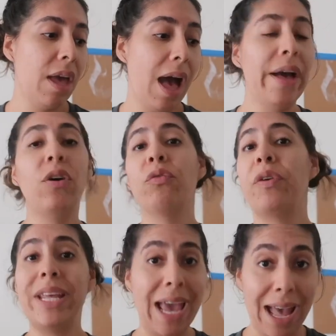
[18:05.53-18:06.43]
I
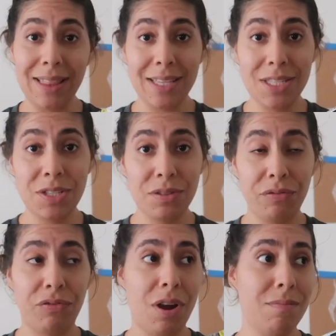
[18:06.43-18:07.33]
already had this
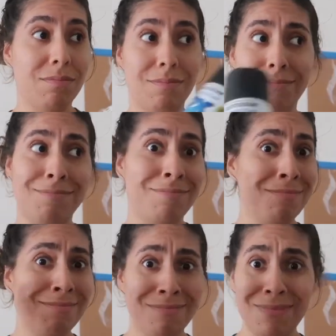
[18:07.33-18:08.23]
from
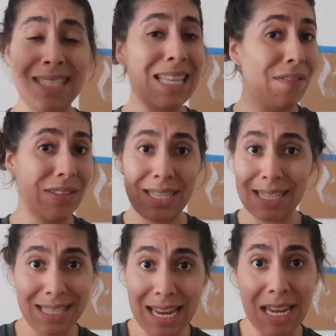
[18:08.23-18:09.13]

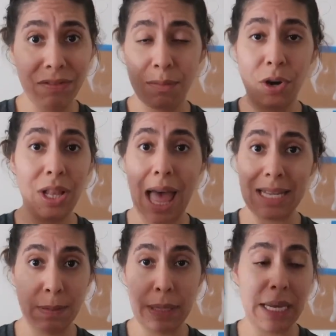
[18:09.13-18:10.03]
7/16 from our
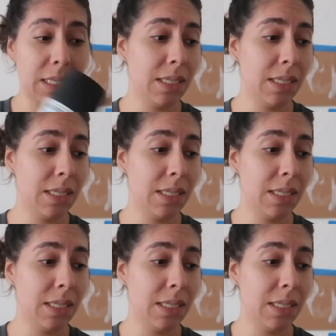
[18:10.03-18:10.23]
last place.